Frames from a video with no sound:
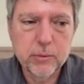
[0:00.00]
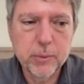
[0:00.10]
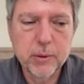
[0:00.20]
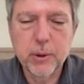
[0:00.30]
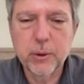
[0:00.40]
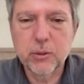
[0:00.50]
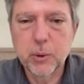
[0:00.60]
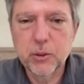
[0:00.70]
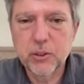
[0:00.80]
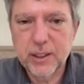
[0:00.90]
been focused
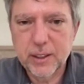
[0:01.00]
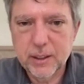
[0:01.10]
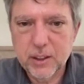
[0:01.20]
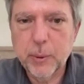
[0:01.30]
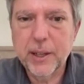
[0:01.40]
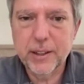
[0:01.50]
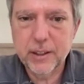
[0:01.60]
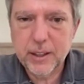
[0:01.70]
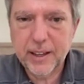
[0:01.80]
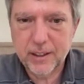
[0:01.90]
mostly on
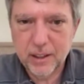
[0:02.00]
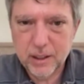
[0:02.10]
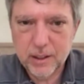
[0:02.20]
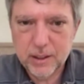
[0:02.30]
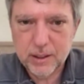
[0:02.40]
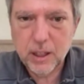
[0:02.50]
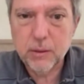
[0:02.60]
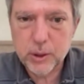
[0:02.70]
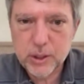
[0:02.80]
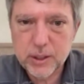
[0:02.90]
expanding the catalog
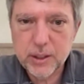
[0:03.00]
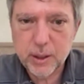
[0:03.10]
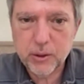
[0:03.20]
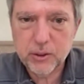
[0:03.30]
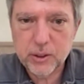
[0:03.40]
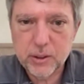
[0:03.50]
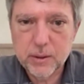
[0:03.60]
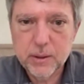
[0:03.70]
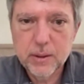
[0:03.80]
coverage at present.